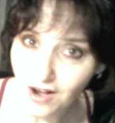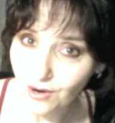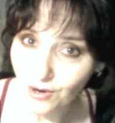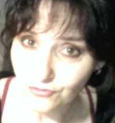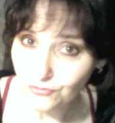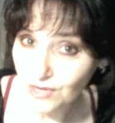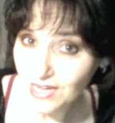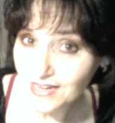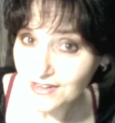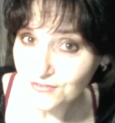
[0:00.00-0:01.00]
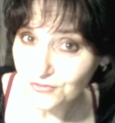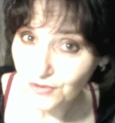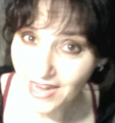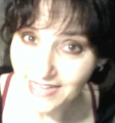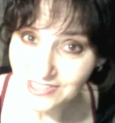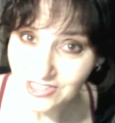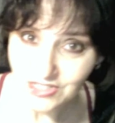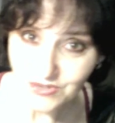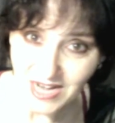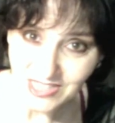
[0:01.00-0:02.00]
our free
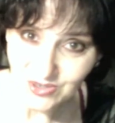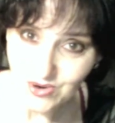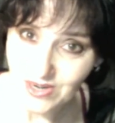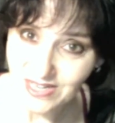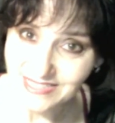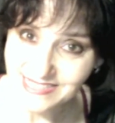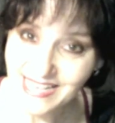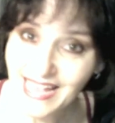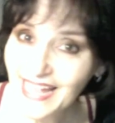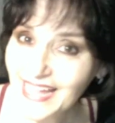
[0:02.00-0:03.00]
French crash course,